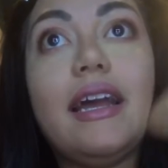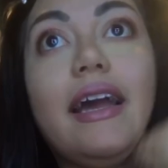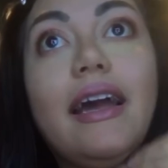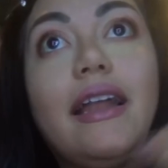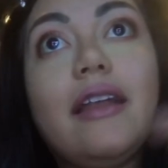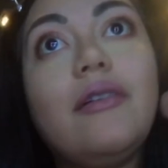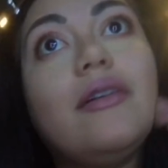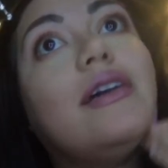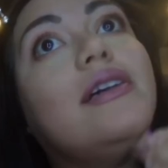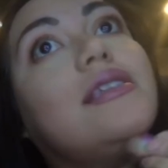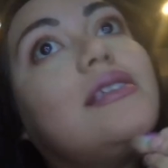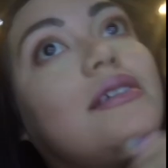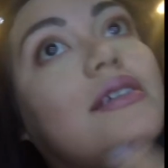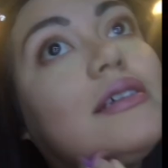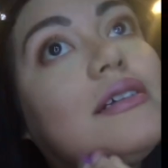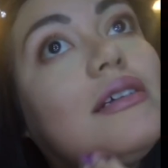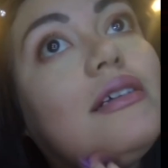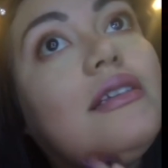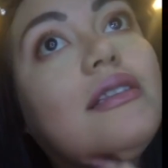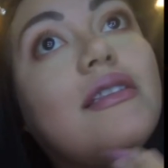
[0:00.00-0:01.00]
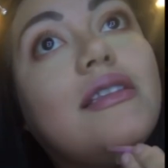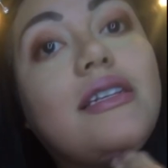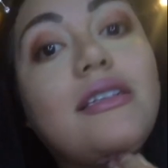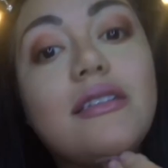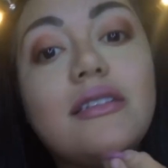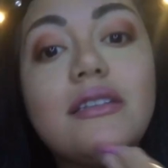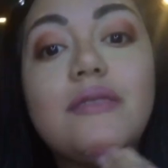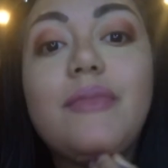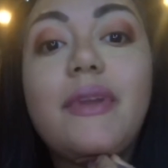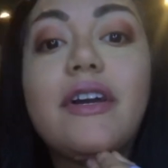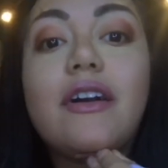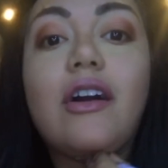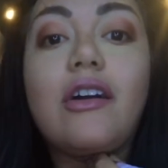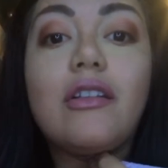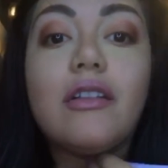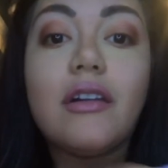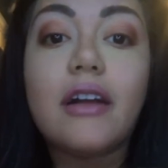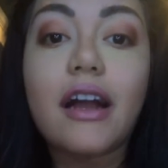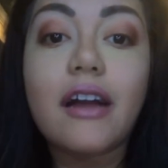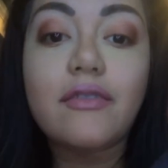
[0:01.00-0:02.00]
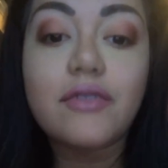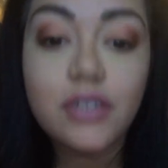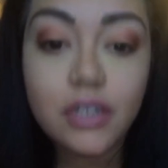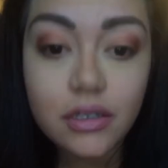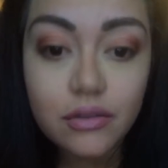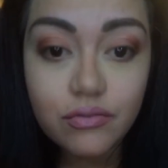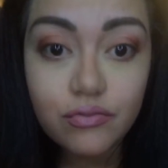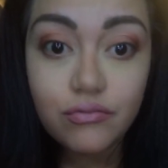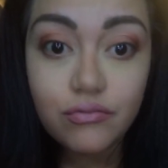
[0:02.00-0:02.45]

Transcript: anyways, this is my color after.